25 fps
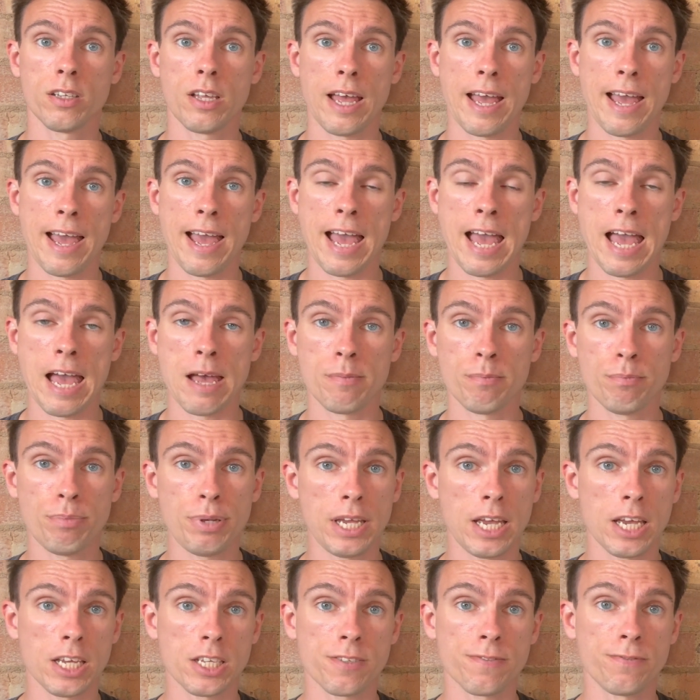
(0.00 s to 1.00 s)

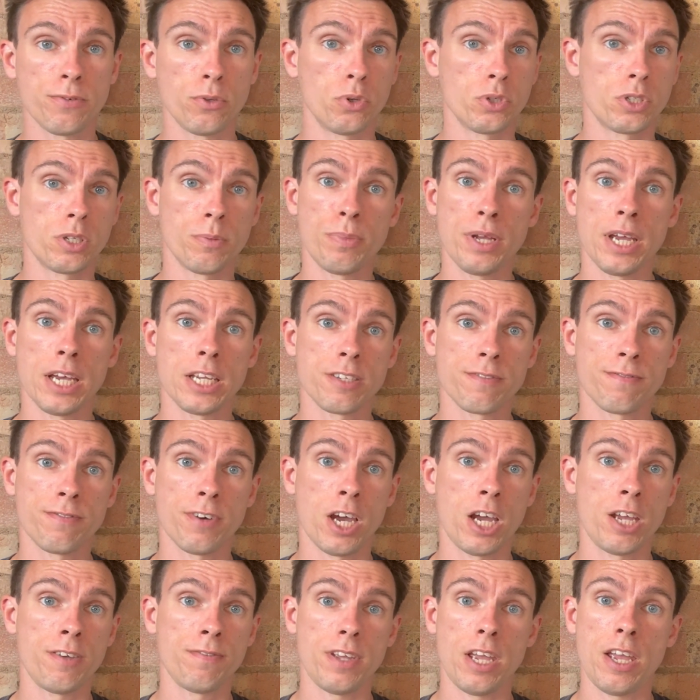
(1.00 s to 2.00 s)
PS4 to
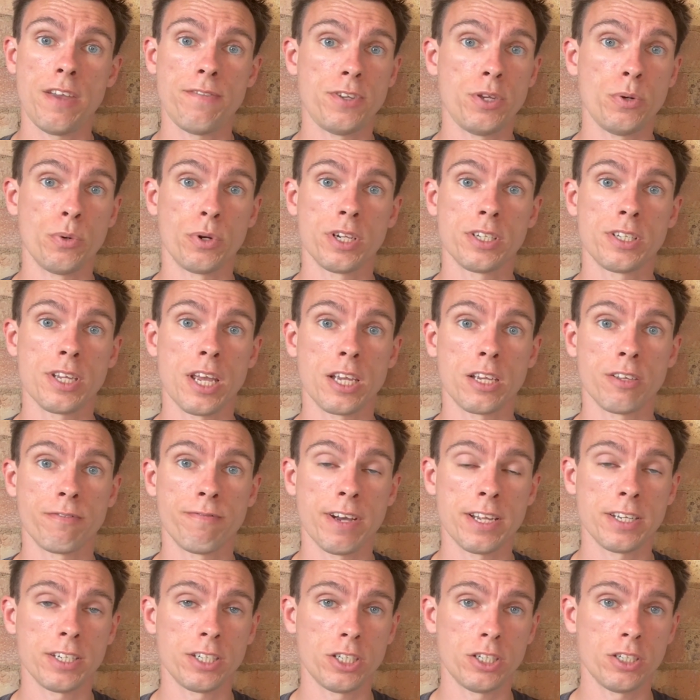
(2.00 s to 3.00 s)
PS5 if you want to take
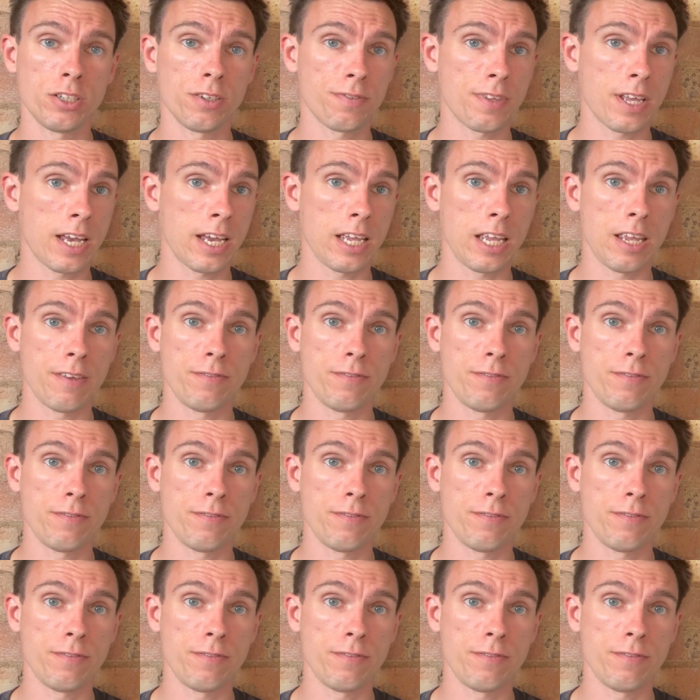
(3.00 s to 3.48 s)
advantage of that.